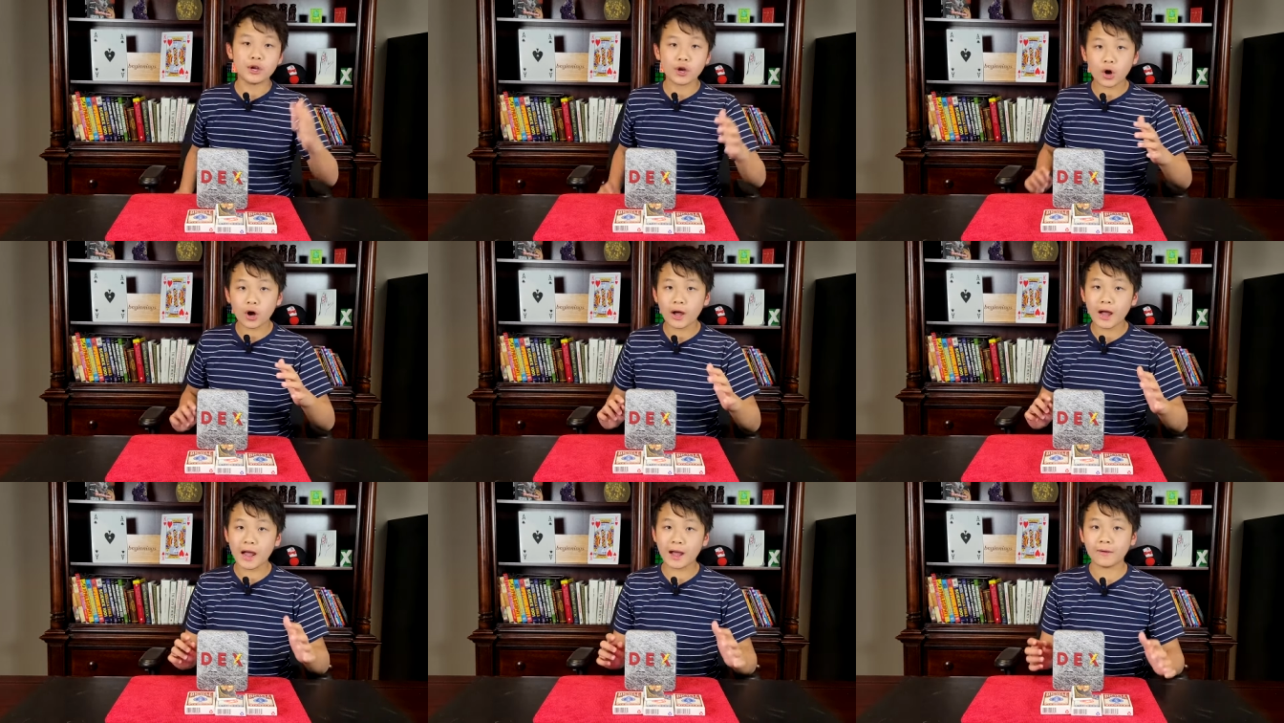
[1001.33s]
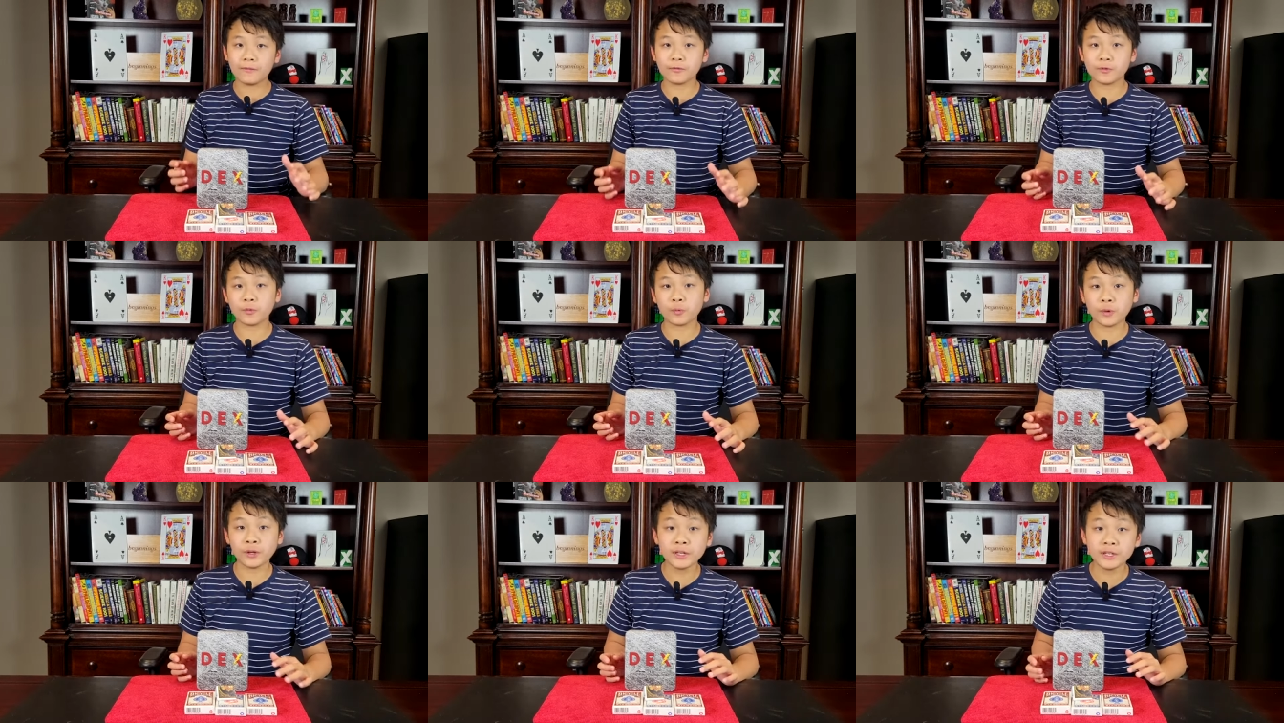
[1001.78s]
not have
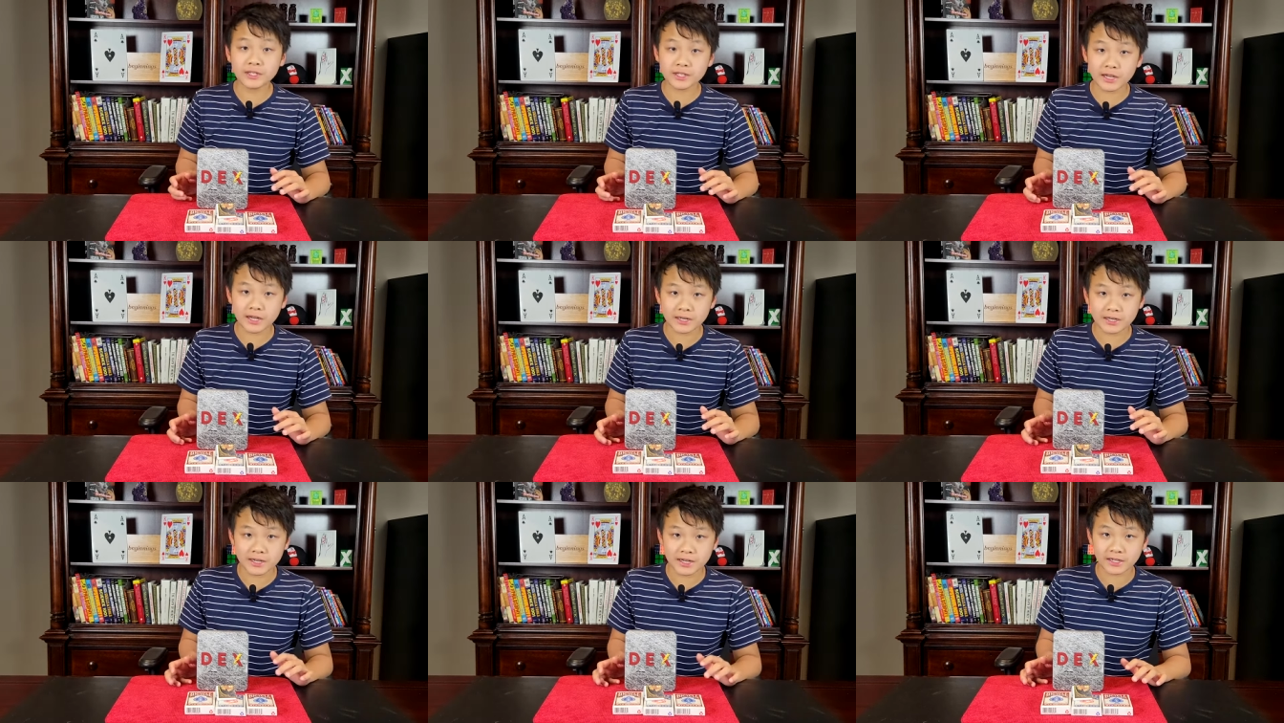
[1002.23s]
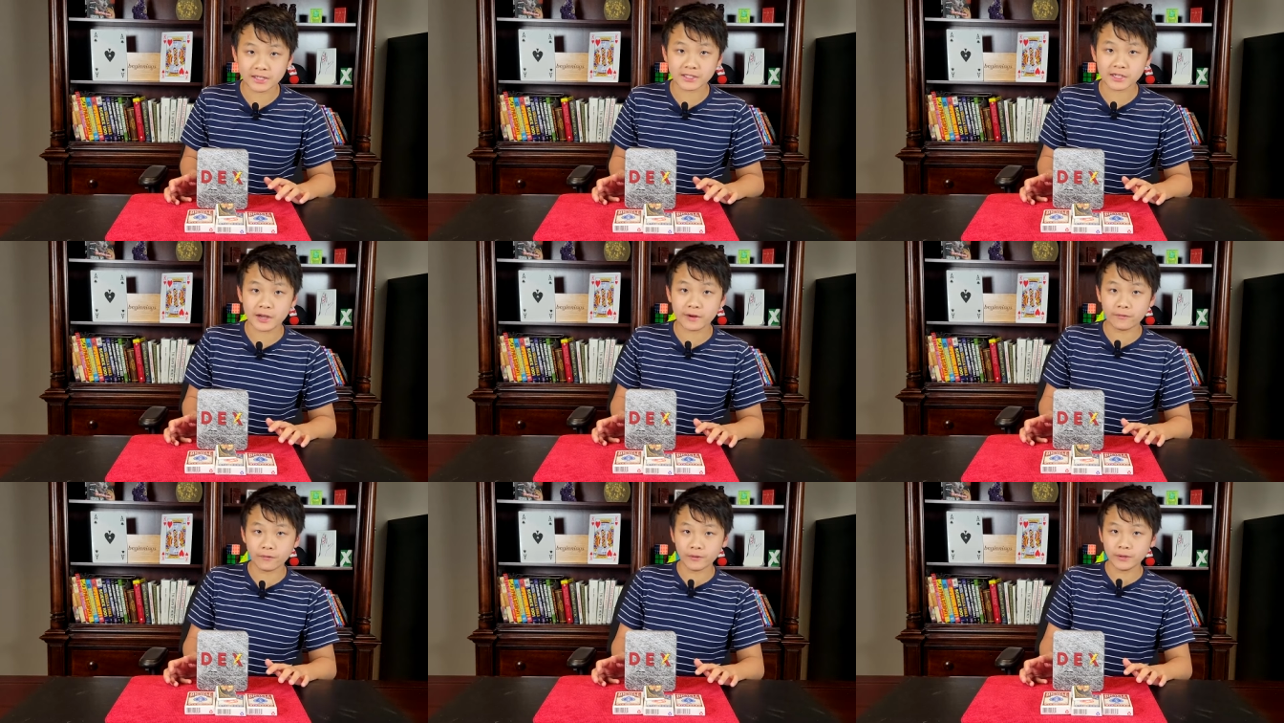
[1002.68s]
to reset
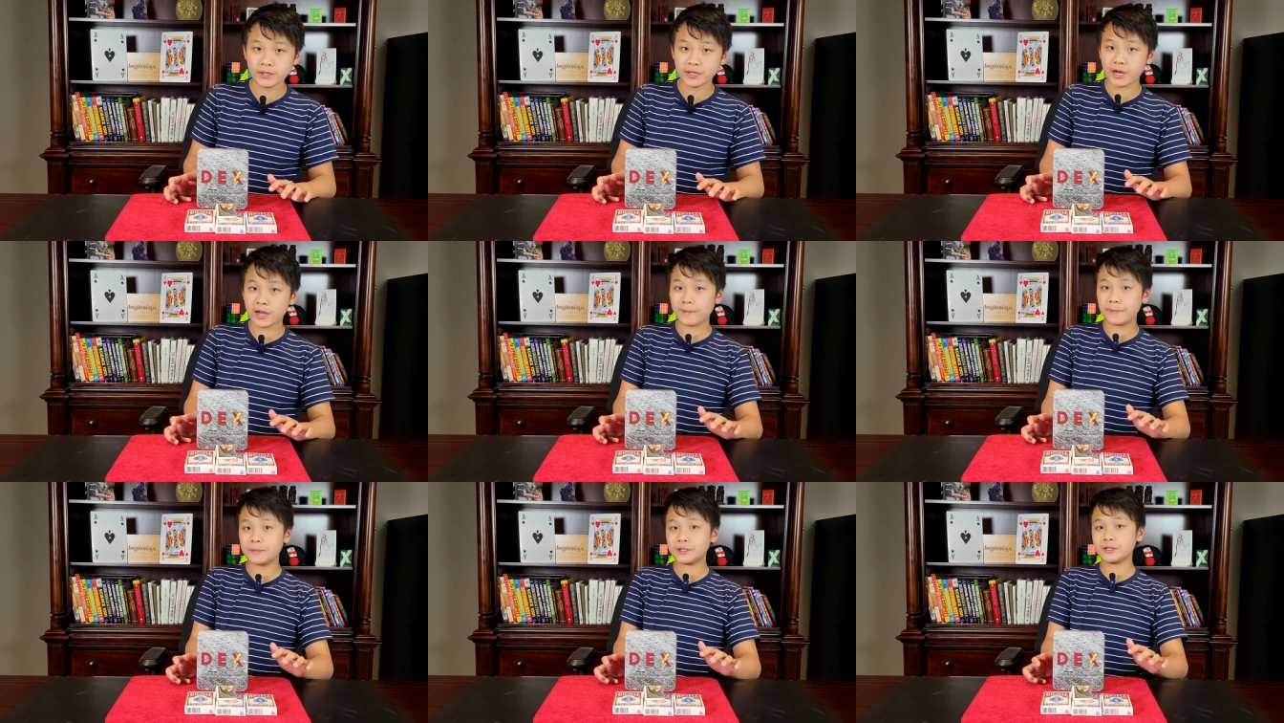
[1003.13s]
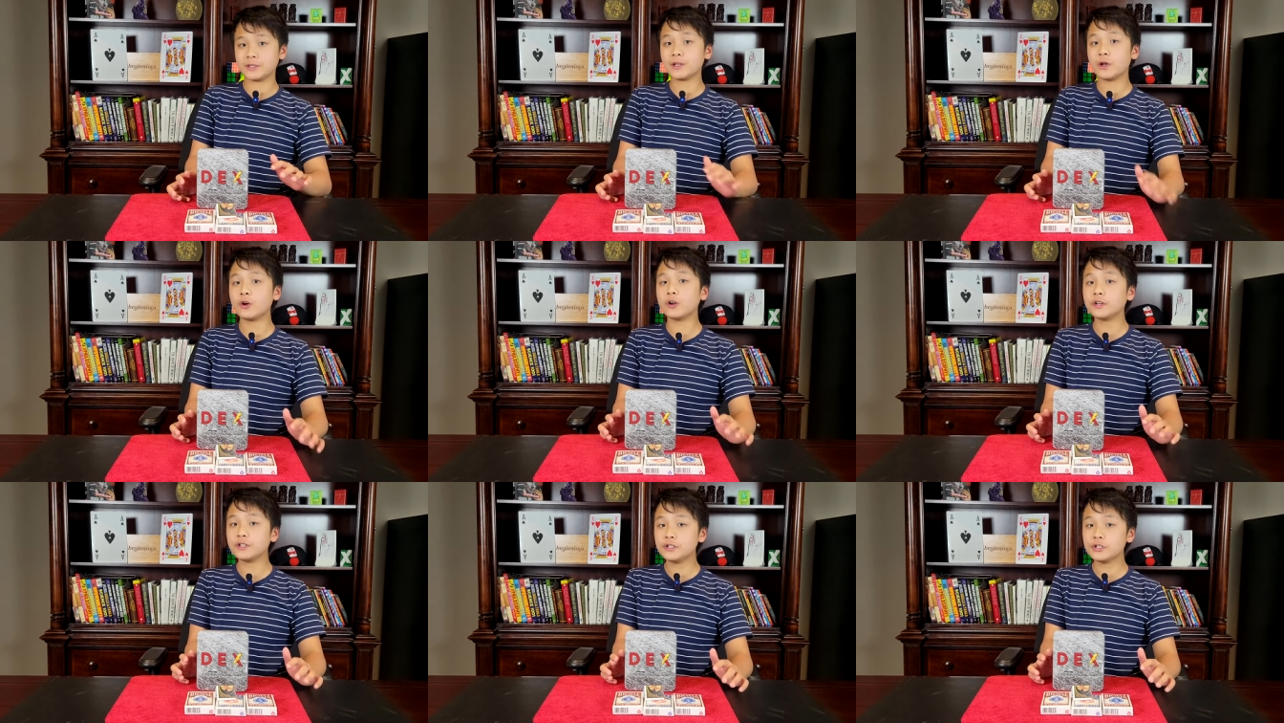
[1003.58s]
Dex every time as
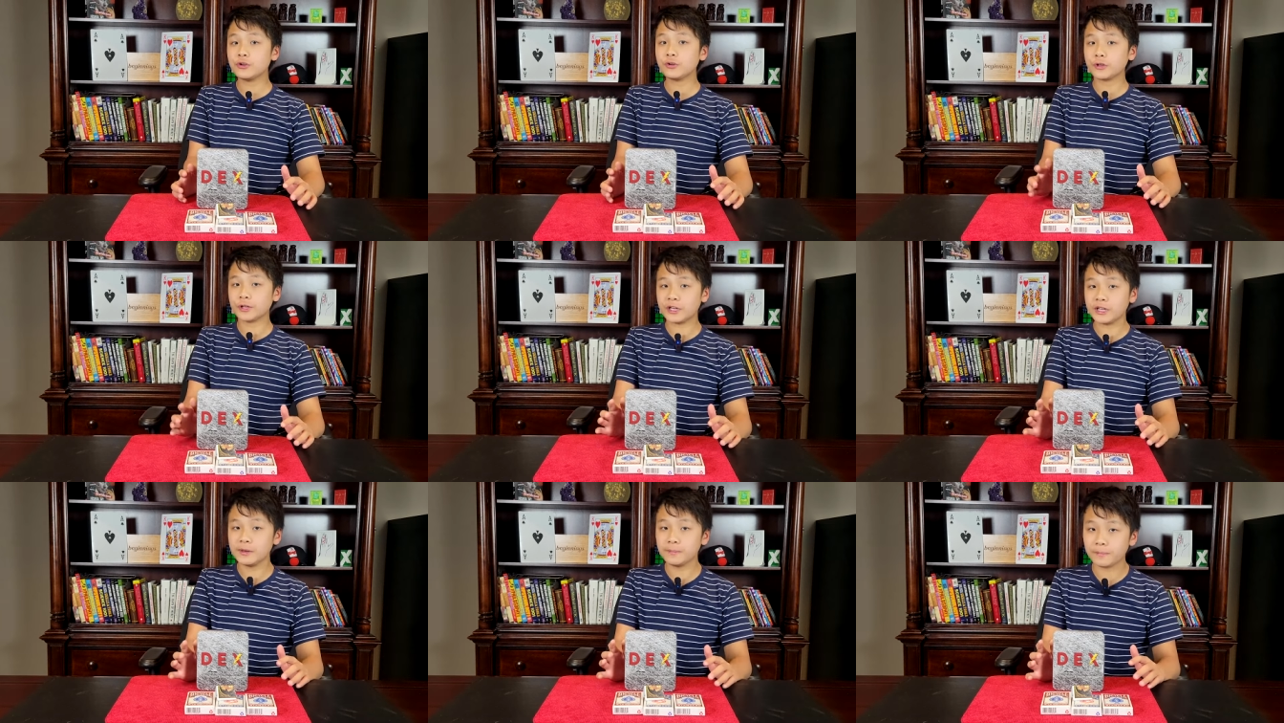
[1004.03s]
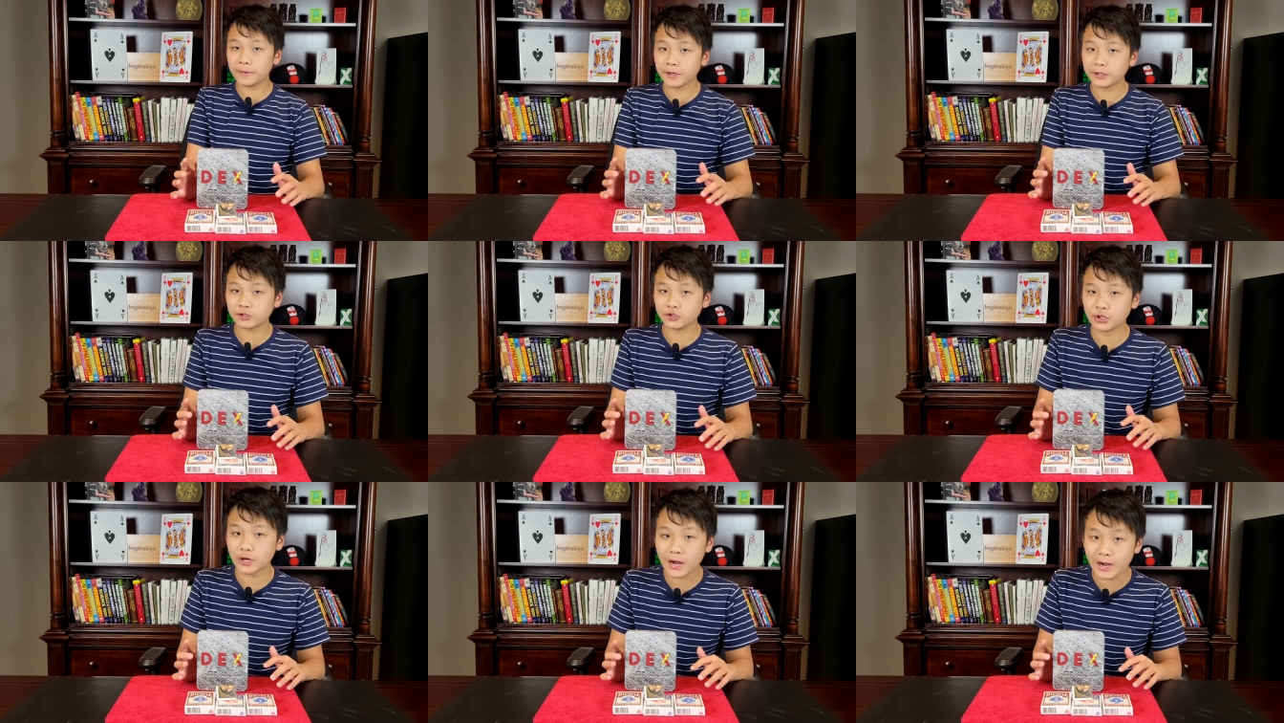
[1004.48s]
long as you're
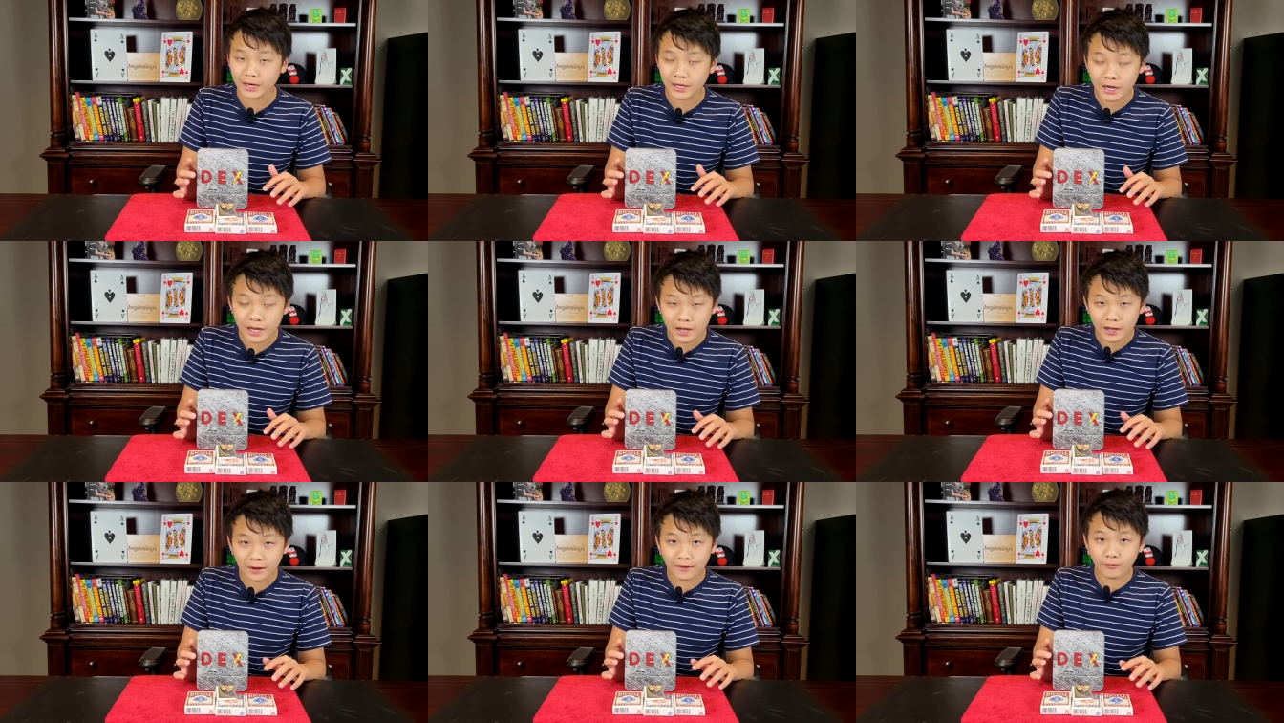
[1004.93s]
keeping track